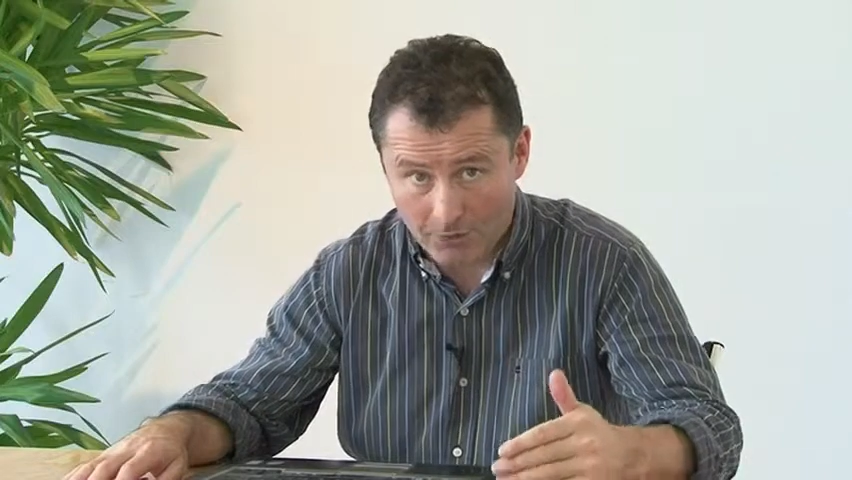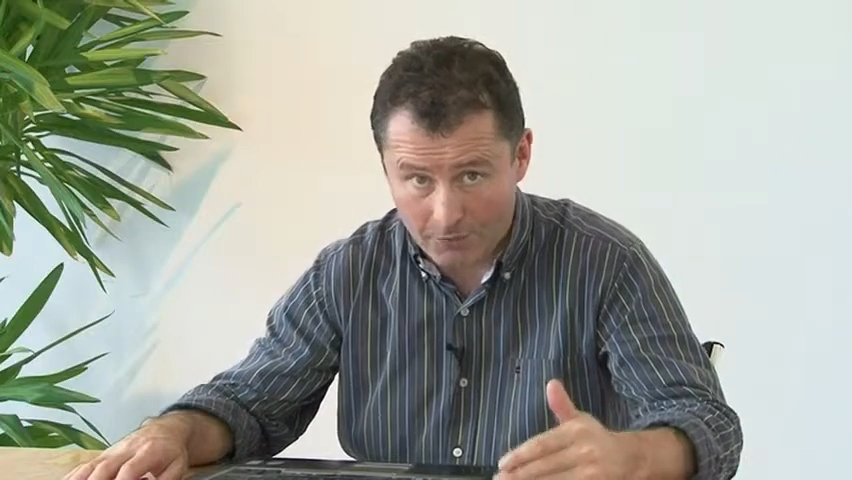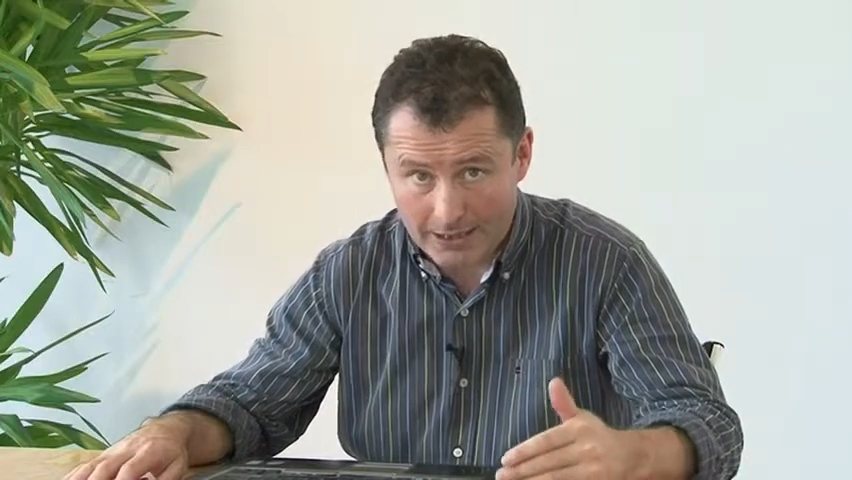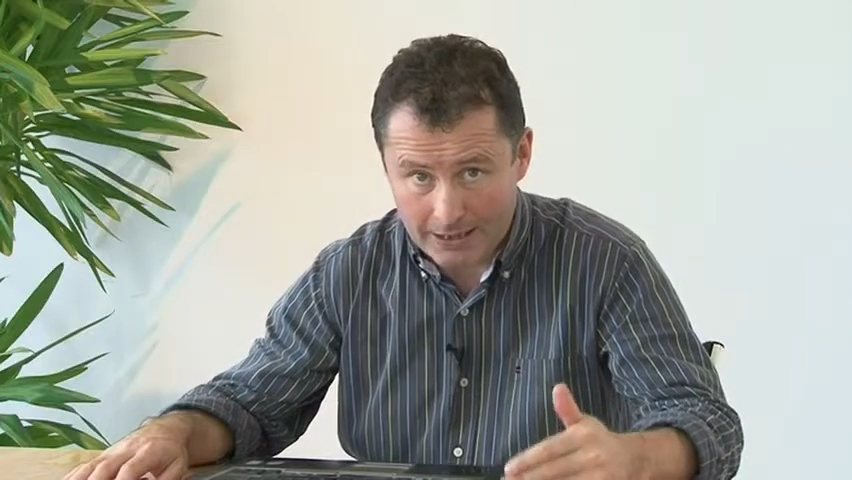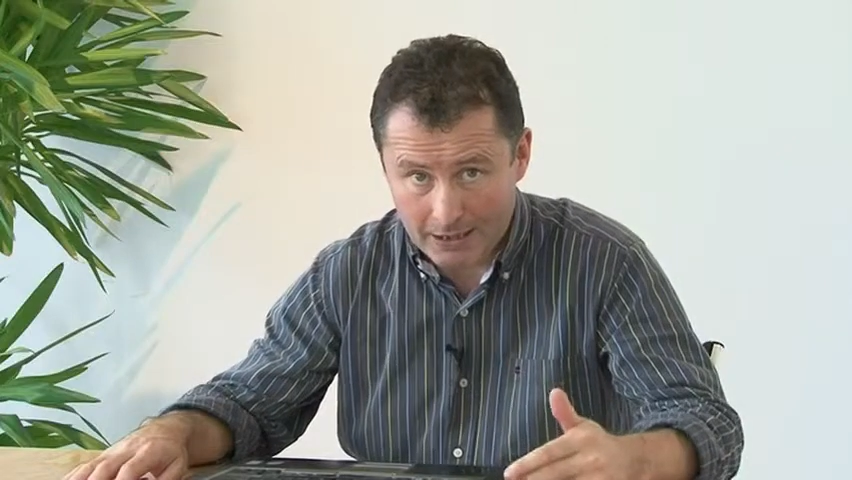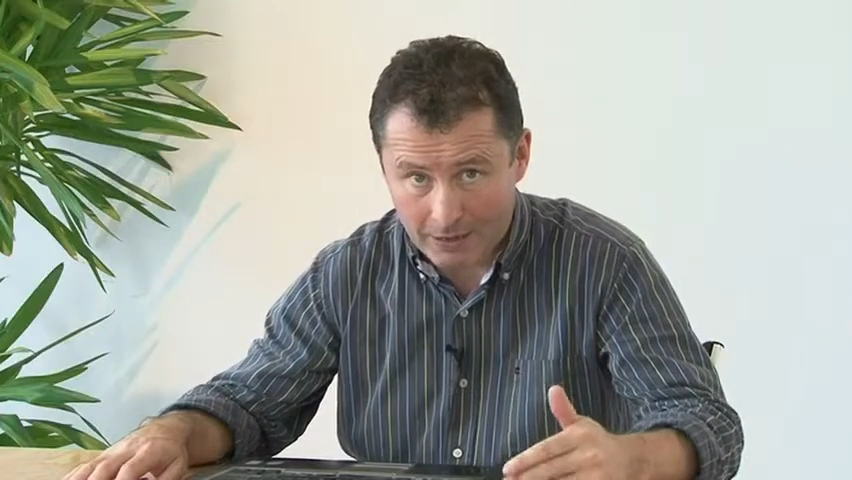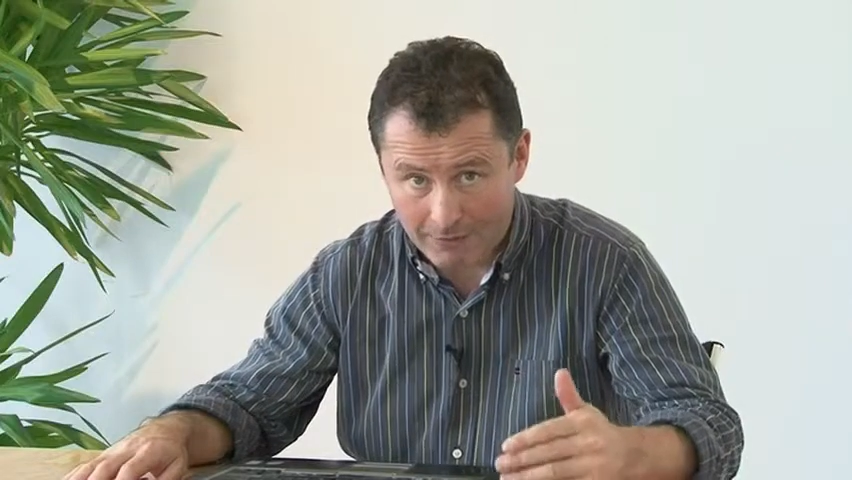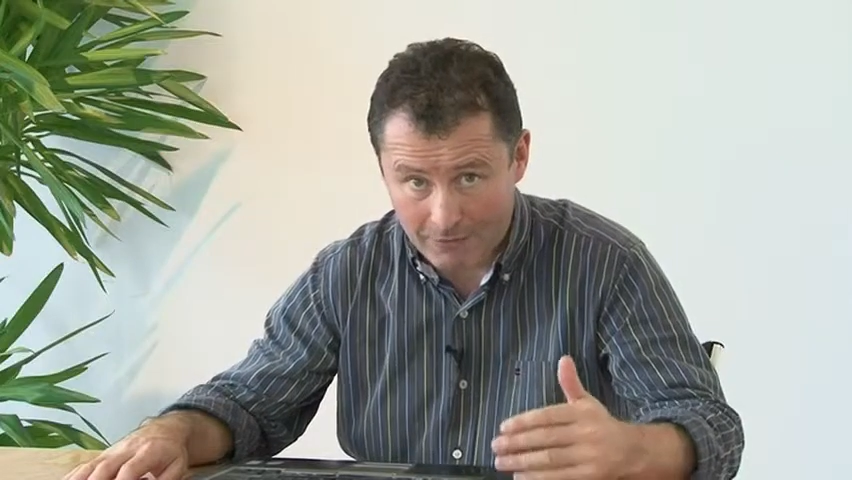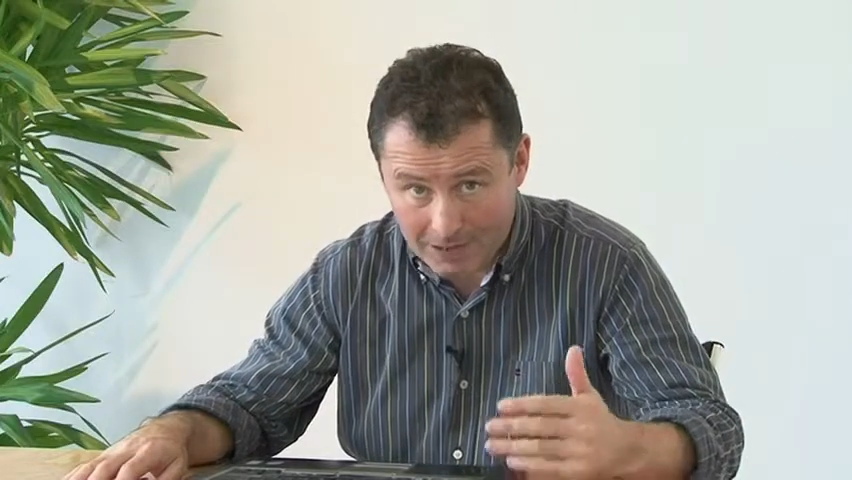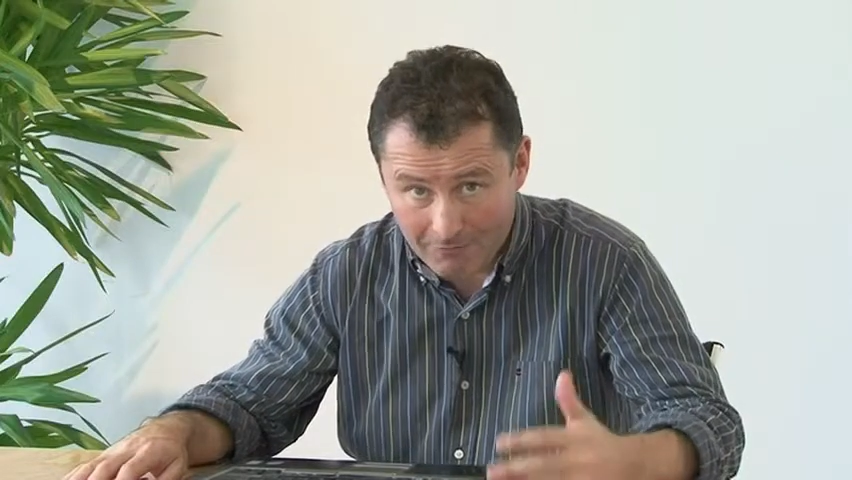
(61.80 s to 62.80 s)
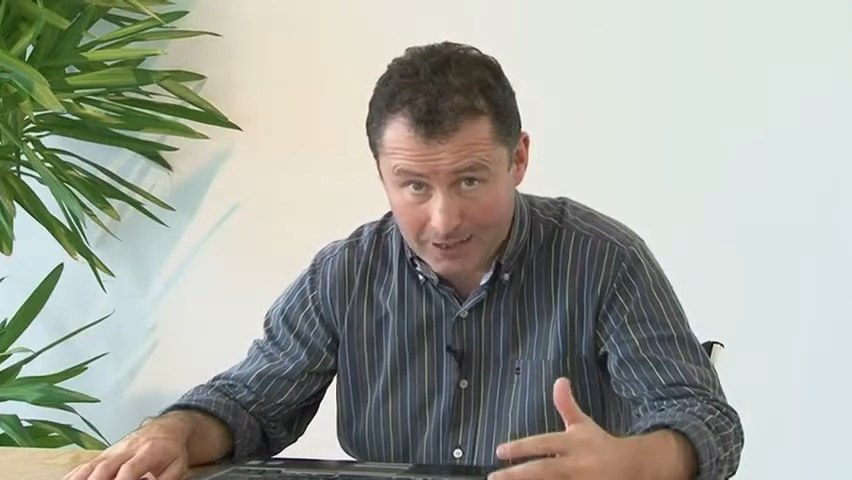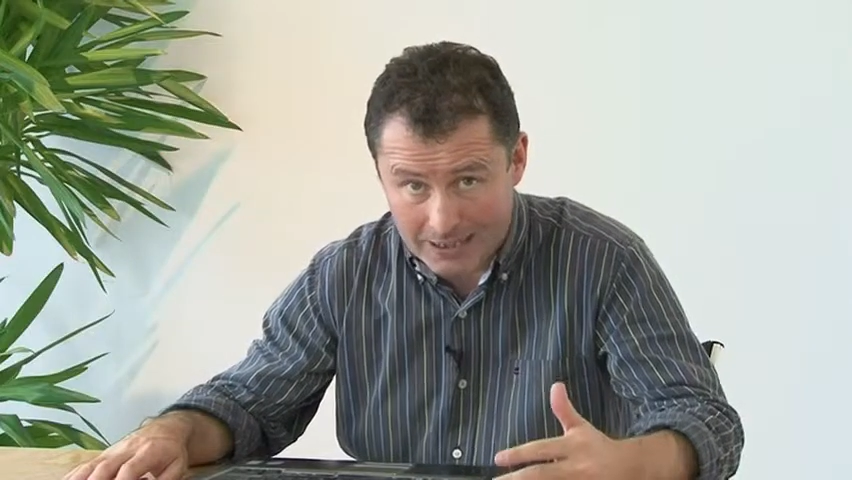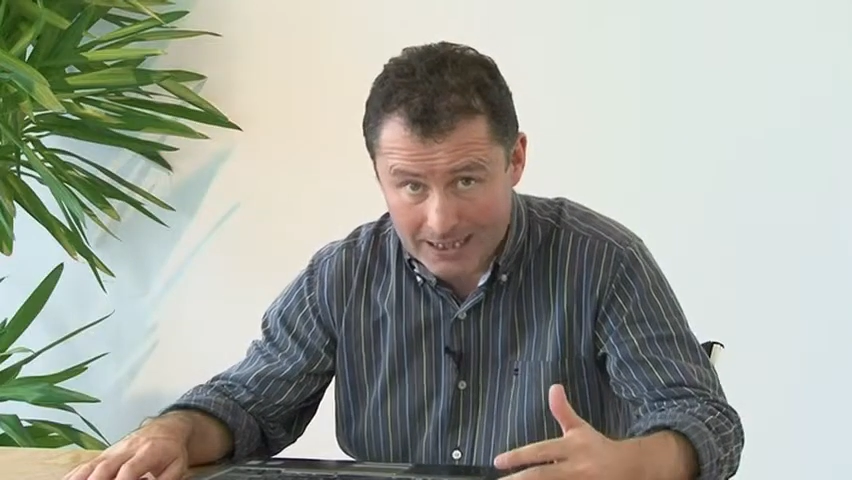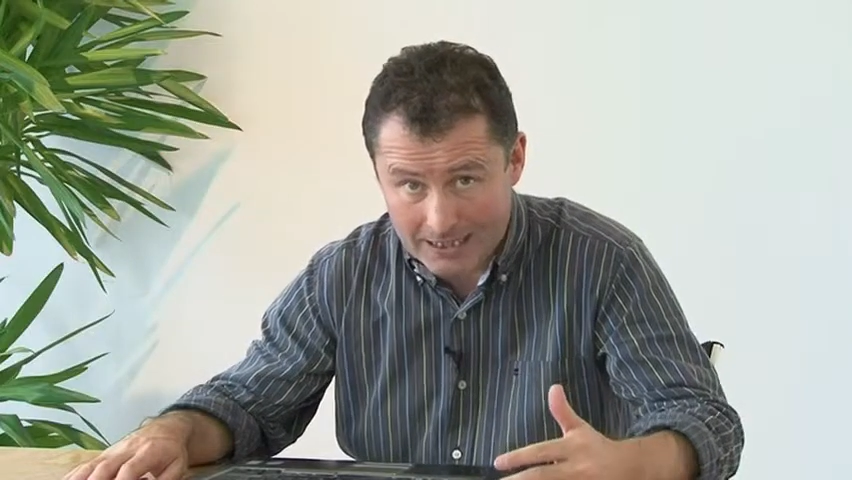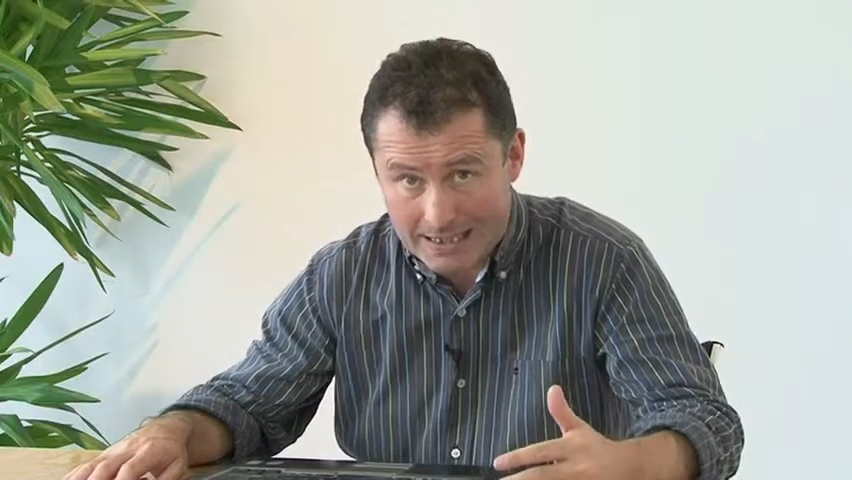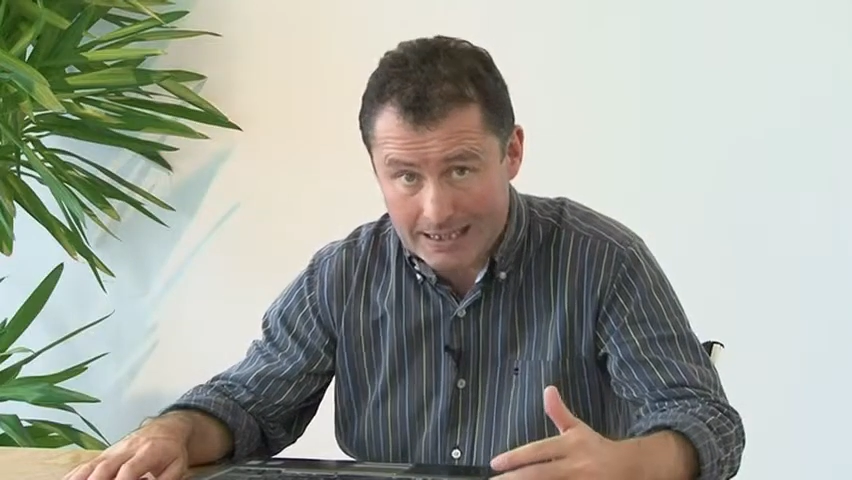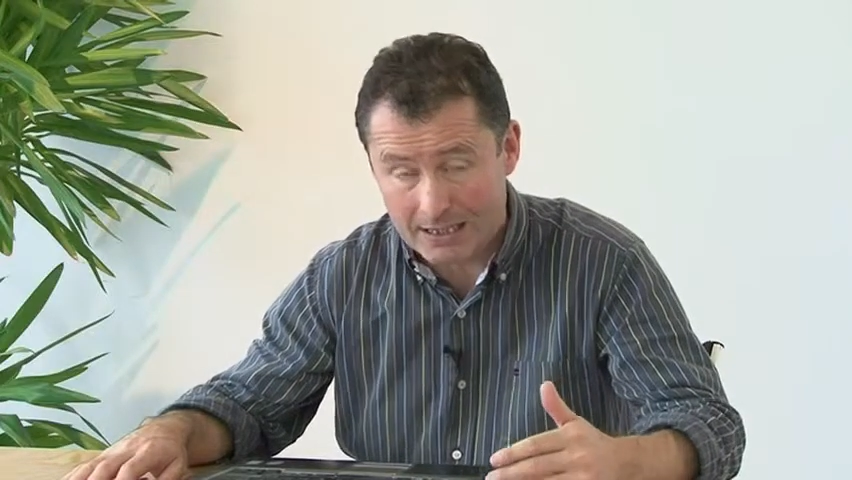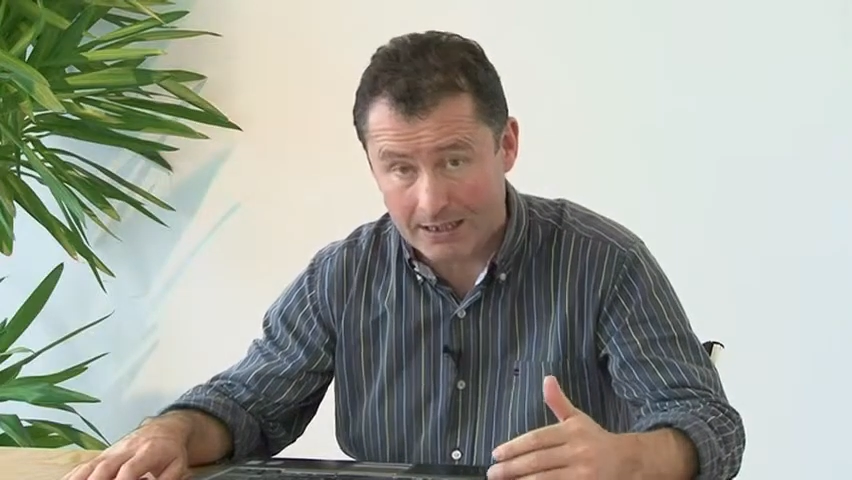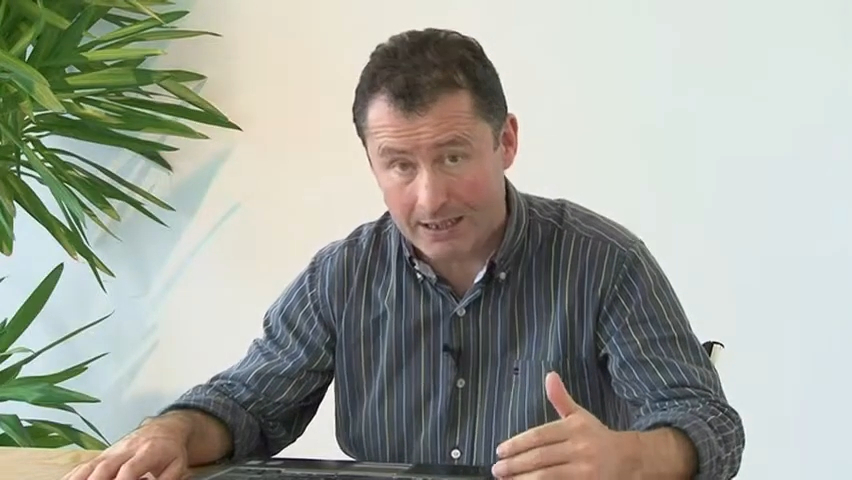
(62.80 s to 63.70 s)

of leveling techniques